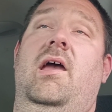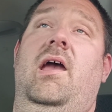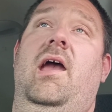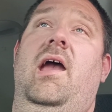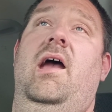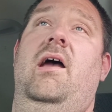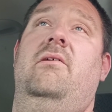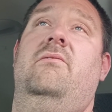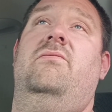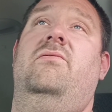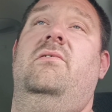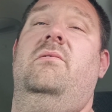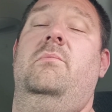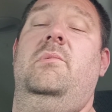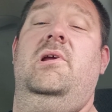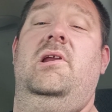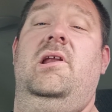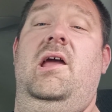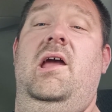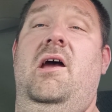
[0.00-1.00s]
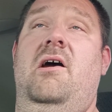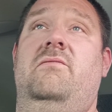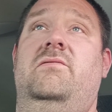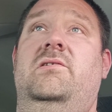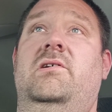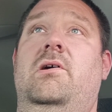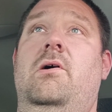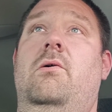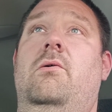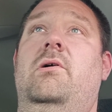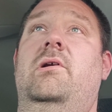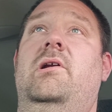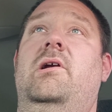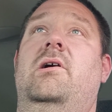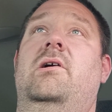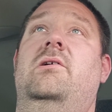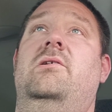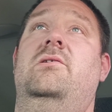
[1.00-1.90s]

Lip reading: and for me to have to go in there